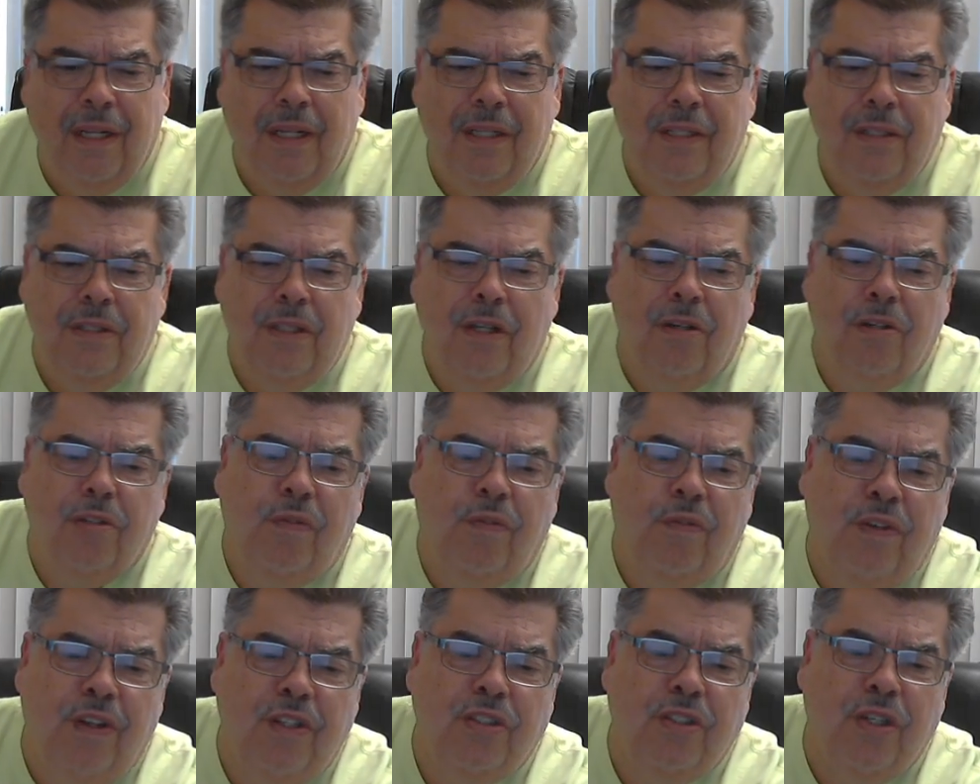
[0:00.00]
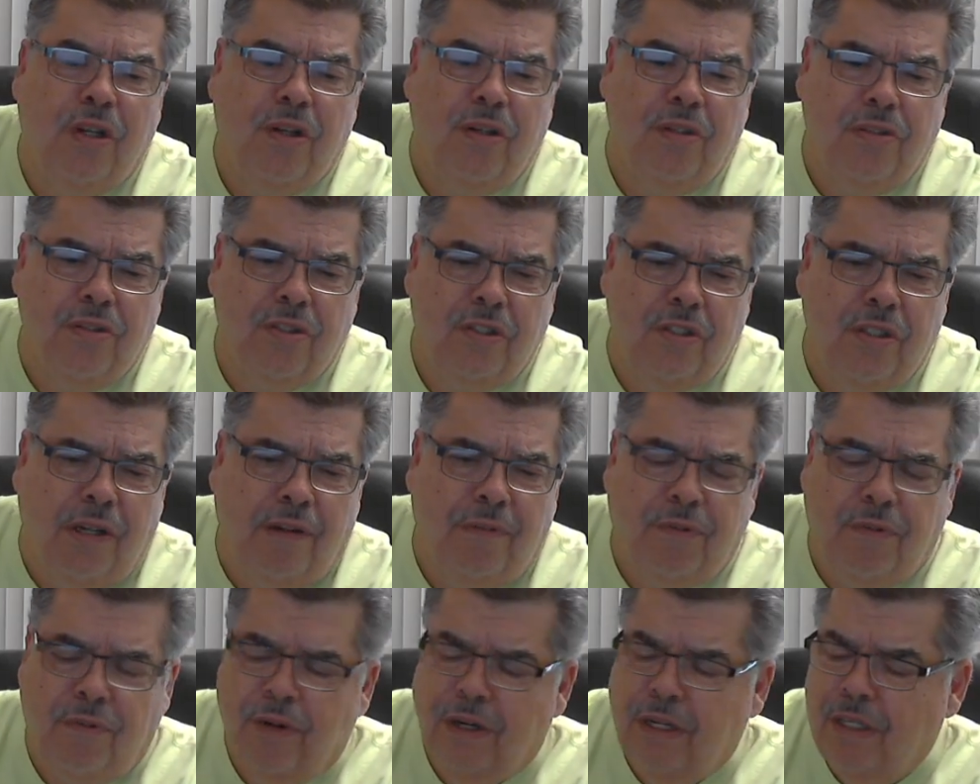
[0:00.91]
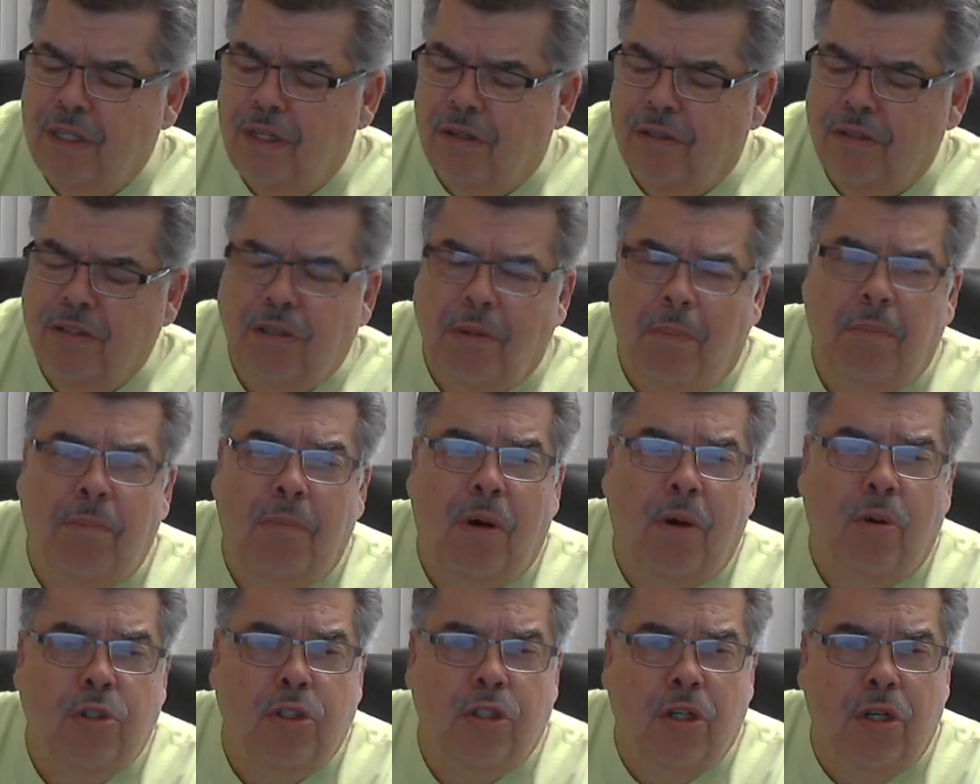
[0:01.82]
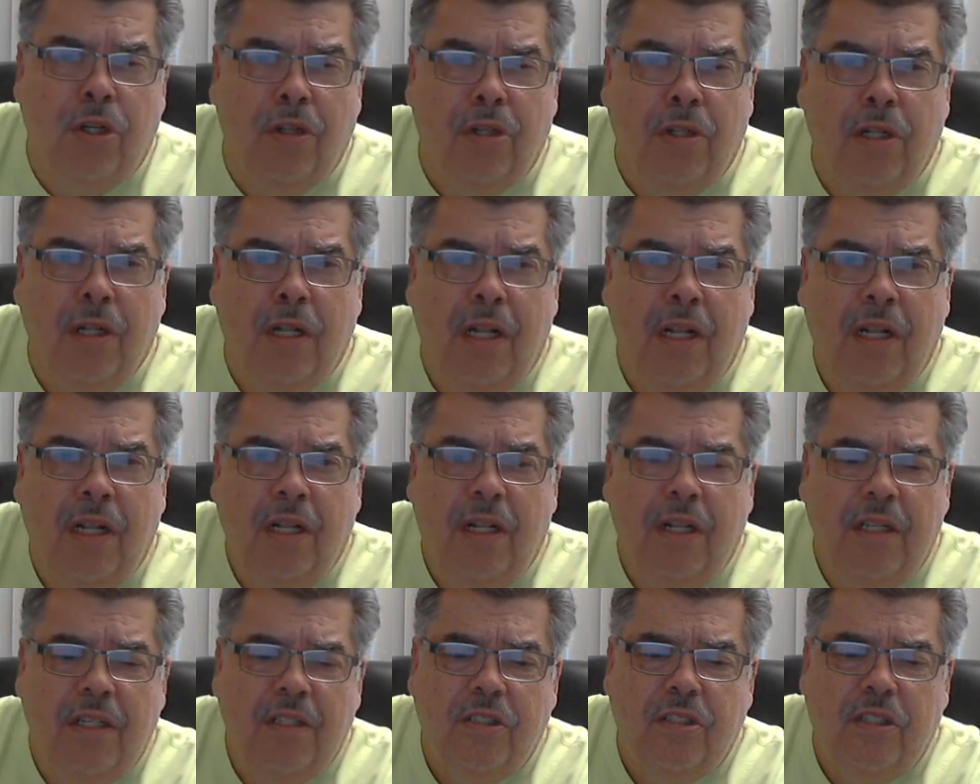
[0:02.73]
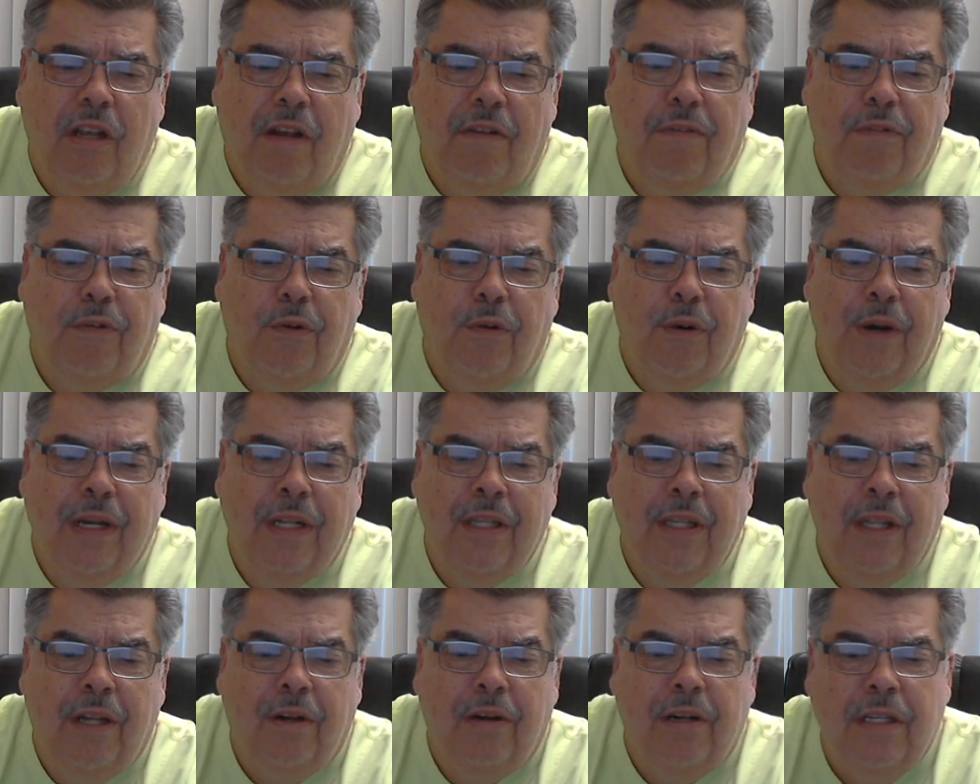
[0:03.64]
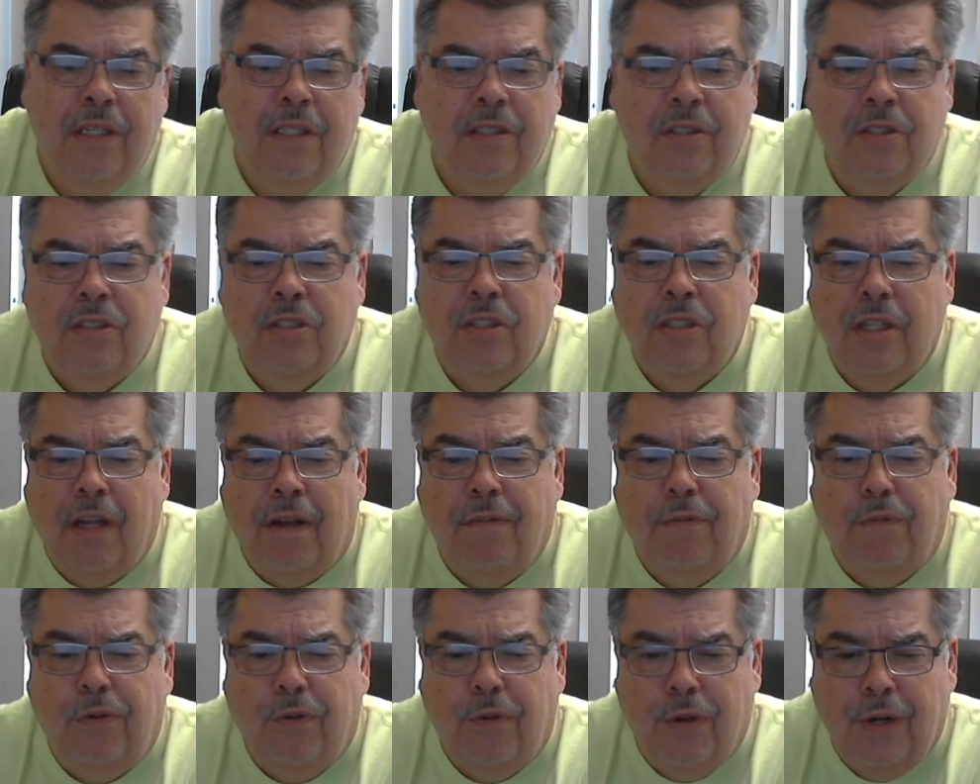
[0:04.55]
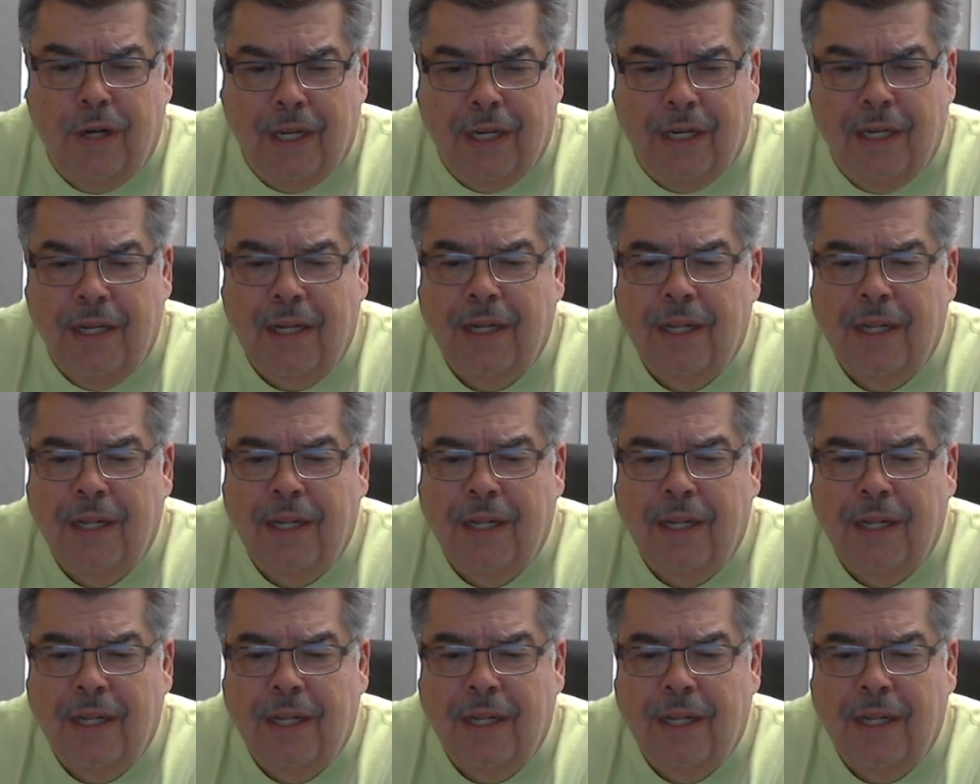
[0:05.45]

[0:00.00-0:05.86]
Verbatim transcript: There's physical suffering. There's emotional suffering. There is suffering.